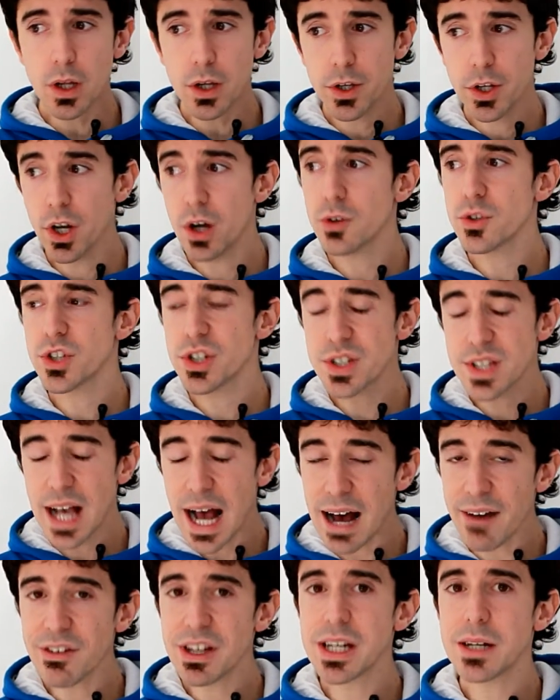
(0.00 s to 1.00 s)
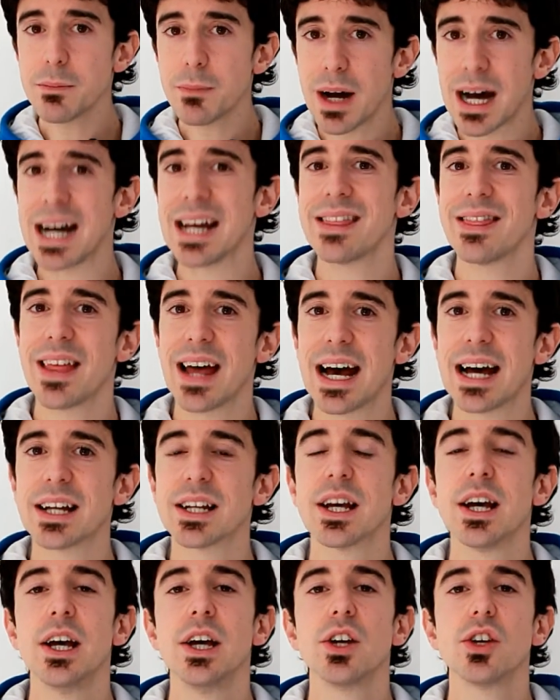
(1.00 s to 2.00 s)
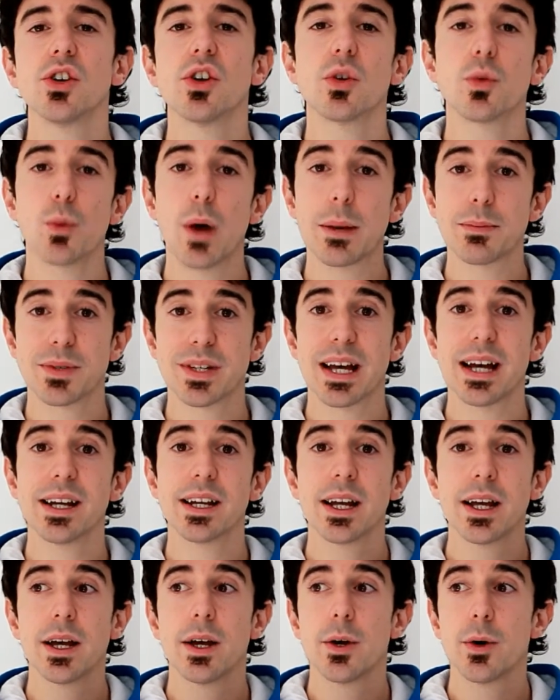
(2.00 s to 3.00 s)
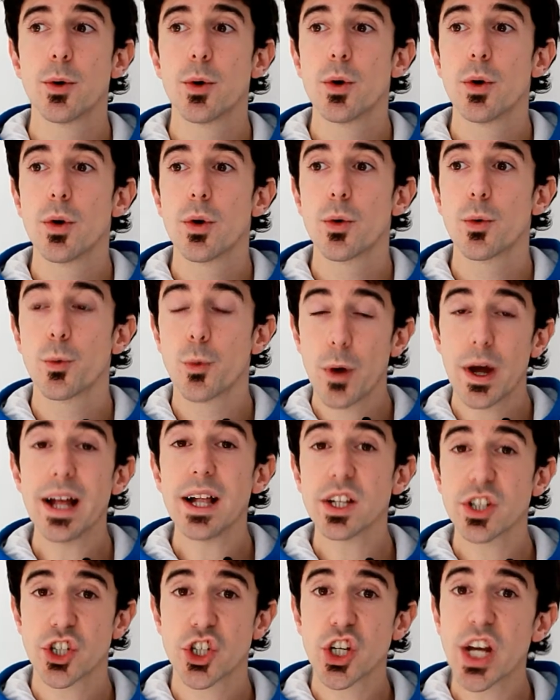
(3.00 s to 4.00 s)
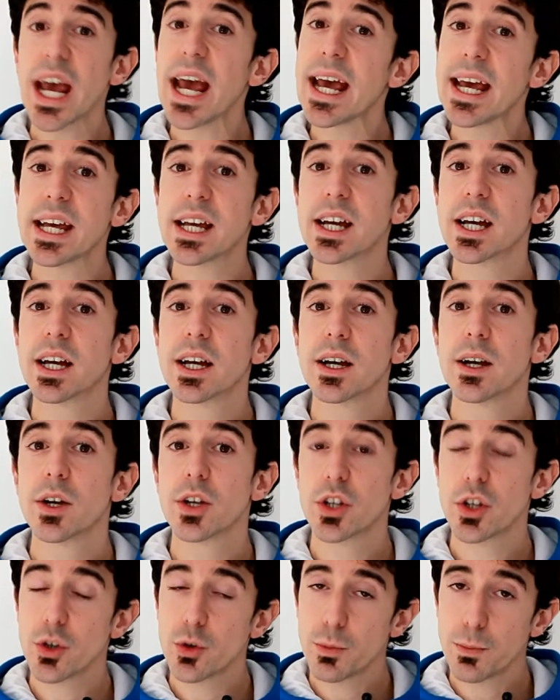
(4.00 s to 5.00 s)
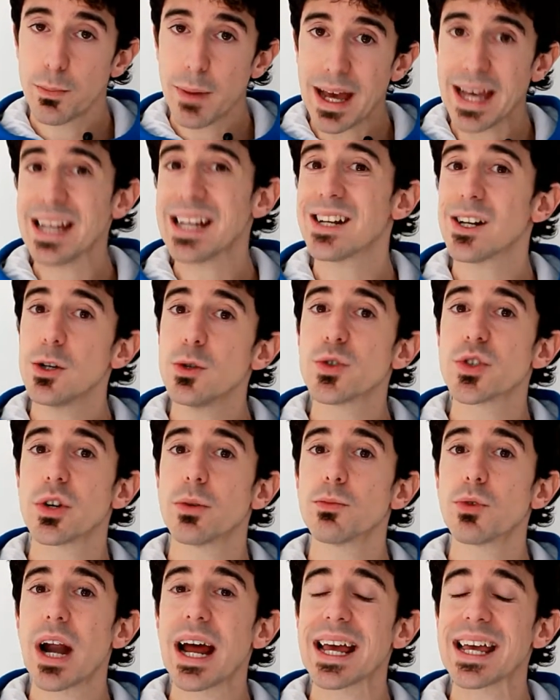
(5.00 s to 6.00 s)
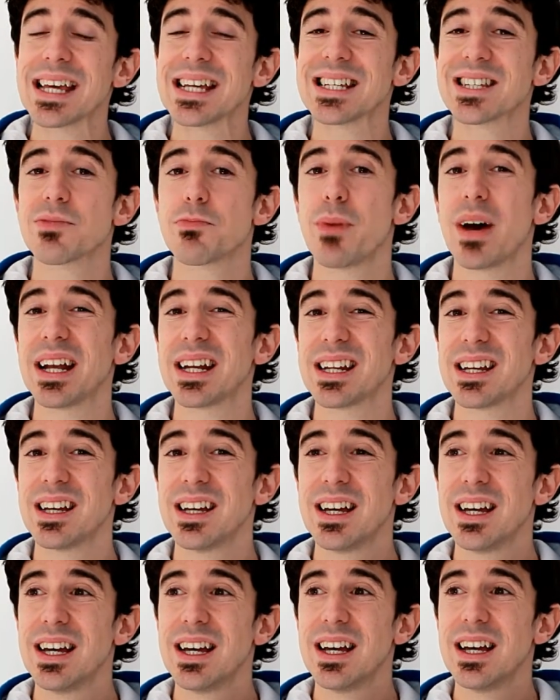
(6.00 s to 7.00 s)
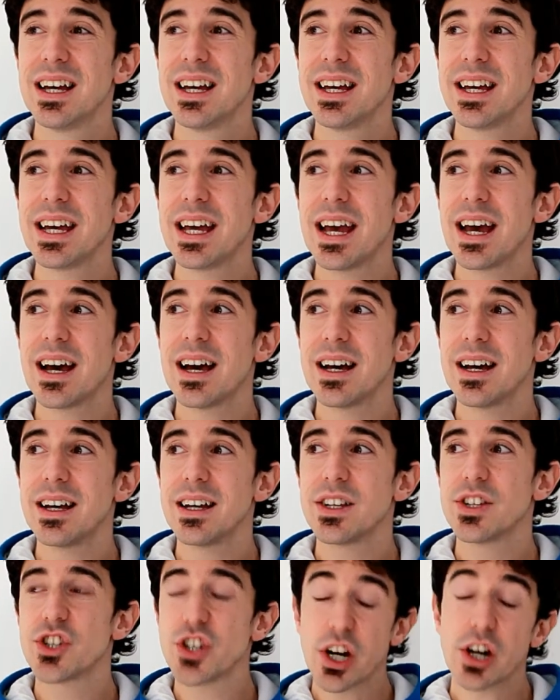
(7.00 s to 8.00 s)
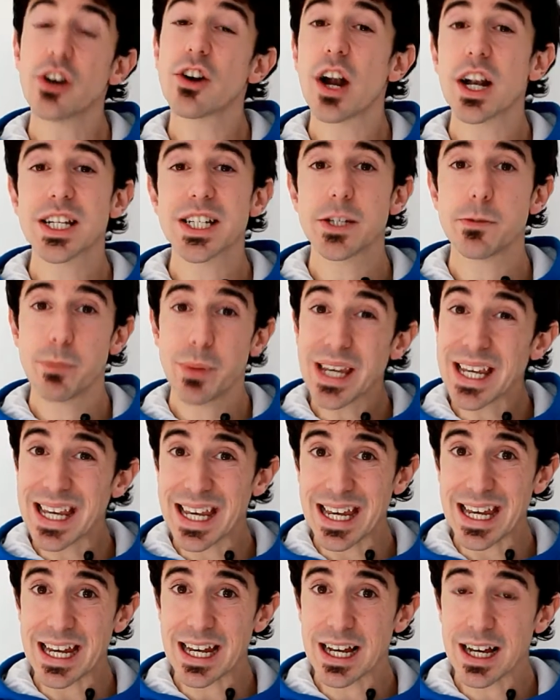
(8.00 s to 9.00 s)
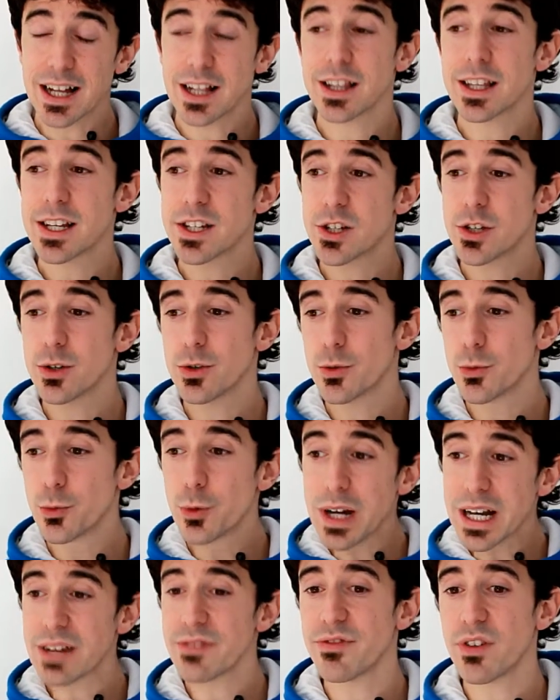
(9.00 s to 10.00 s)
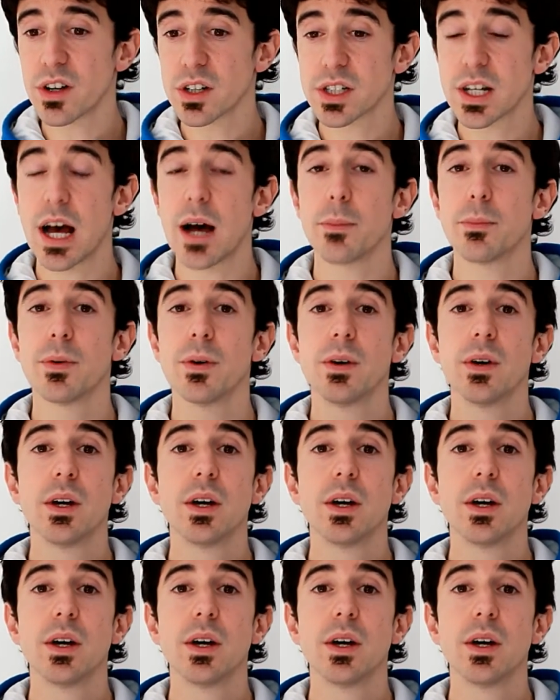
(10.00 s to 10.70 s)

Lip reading: You know, just having in mind that your website will shake, you may lose some rankings, but generally speaking, unless you really fucked up,